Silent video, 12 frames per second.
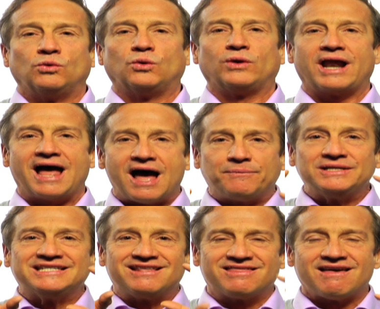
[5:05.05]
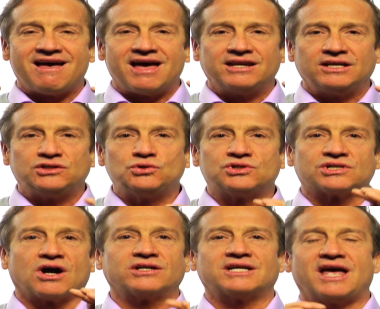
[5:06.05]
Well, what happens then is you
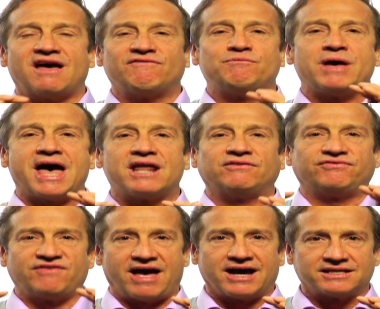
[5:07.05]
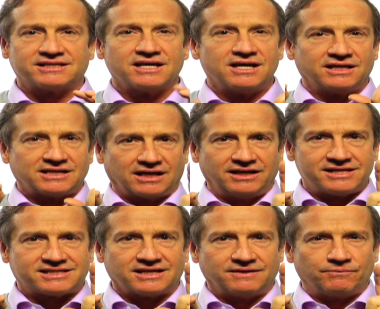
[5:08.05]
start to have bad effects. Now
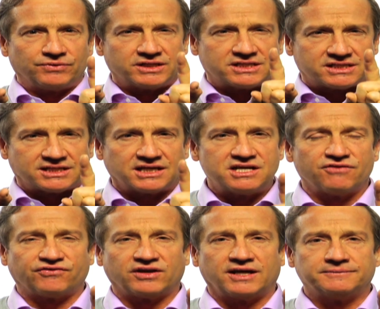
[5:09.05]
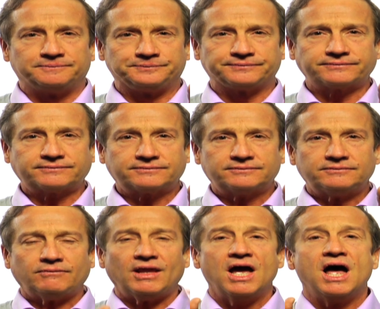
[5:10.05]
listen, this is significant.
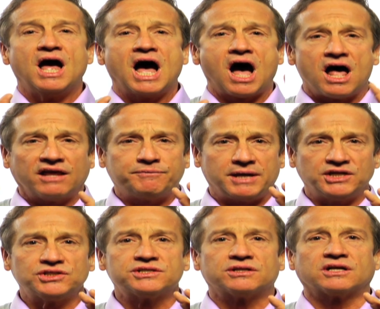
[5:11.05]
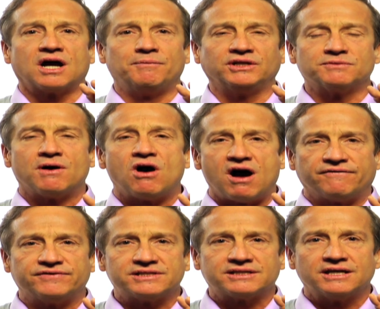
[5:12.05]
I'll have patients that come into my
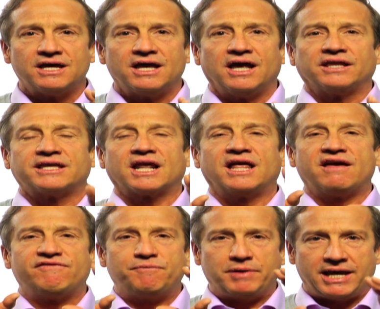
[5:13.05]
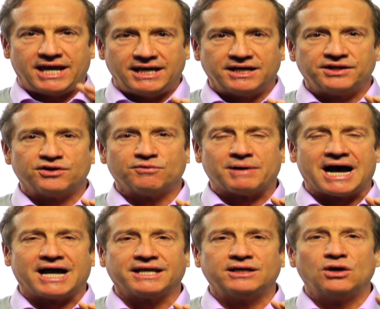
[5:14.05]
office that'll have pain in their
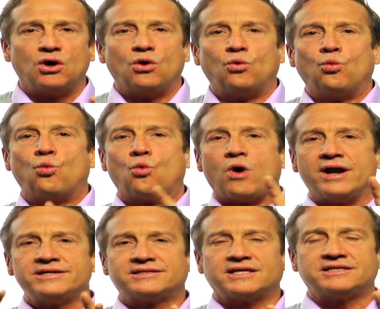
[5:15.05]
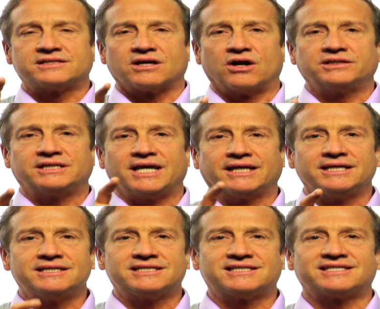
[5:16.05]
body once they start
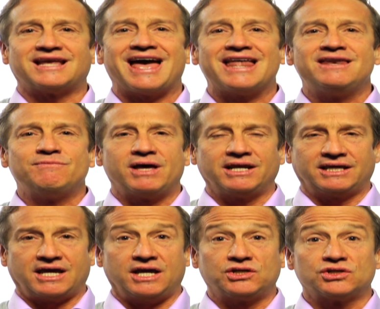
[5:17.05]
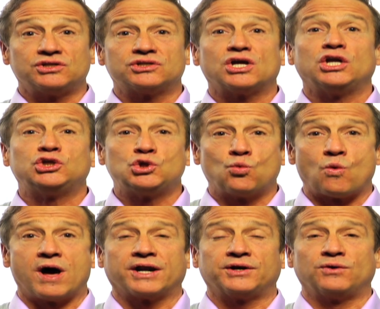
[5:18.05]
taking statin medications. And do you
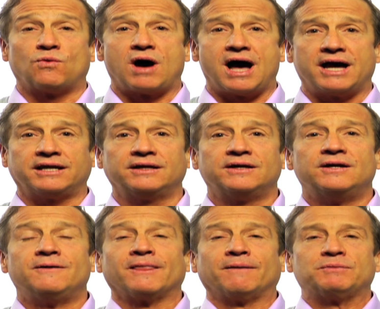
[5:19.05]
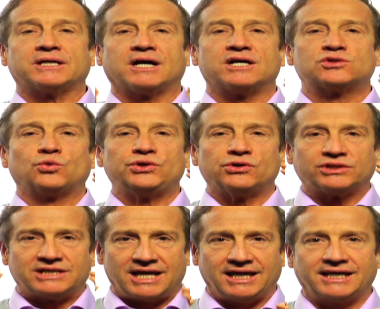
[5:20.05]
want to know why? Because when you're
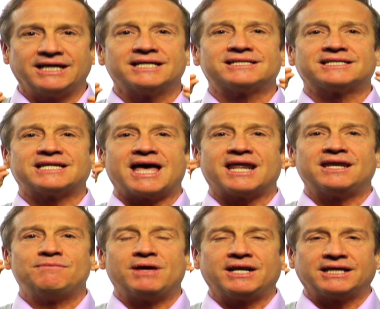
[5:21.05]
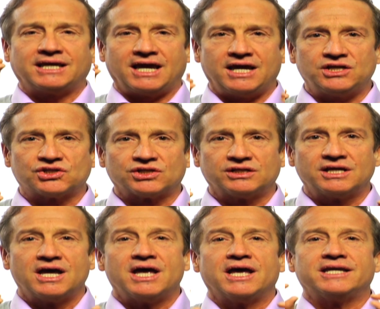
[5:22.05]
taking a statin medication,
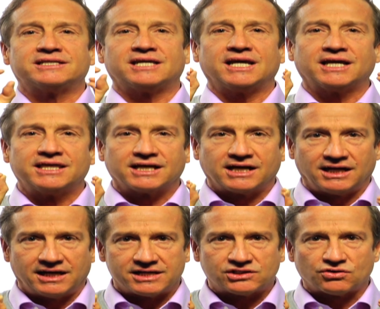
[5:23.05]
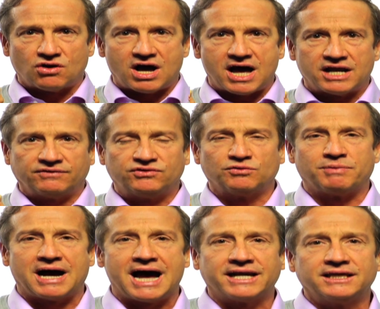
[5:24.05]
it's taking the cholesterol out of your
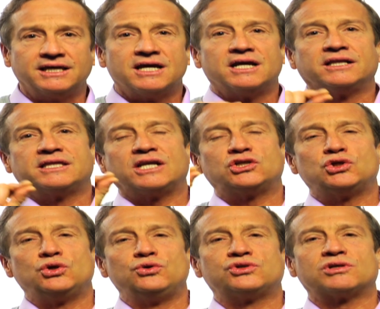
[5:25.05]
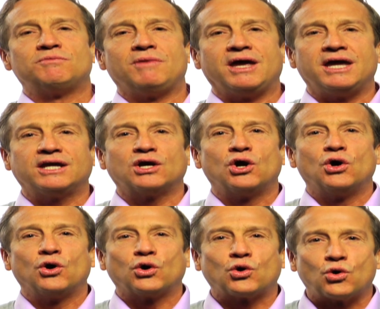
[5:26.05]
body that's used to make
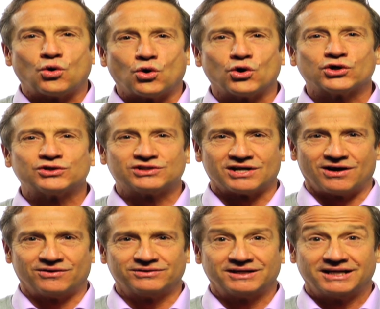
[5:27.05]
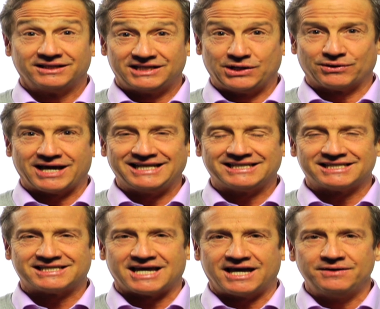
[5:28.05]
cortisone. Do you hear what I
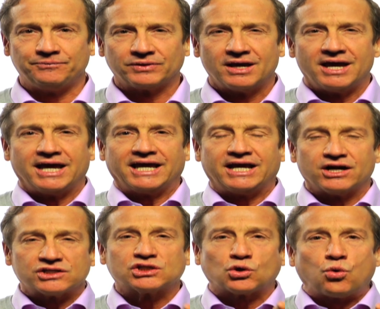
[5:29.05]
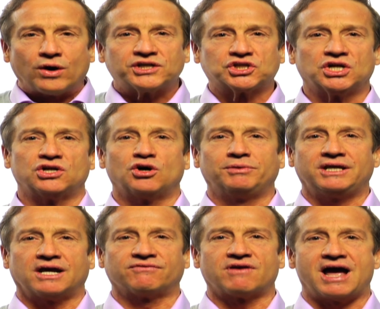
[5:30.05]
just said? Here's the question that
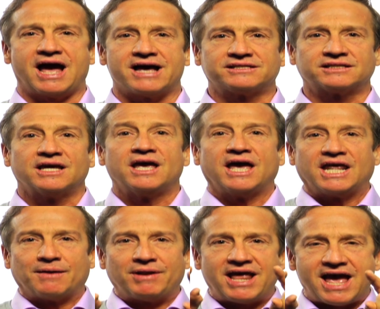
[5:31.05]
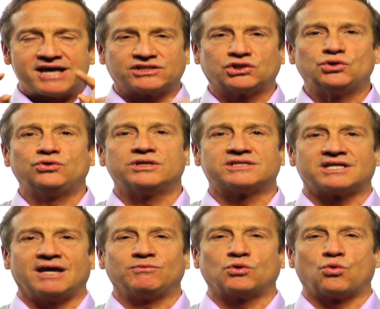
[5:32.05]
nobody ever asks, and I'm going to ask you the
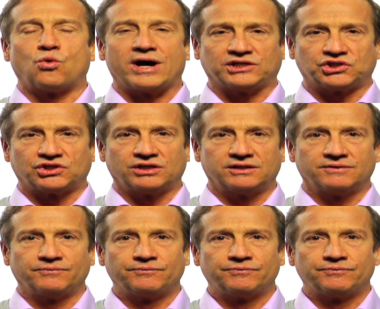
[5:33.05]
same question.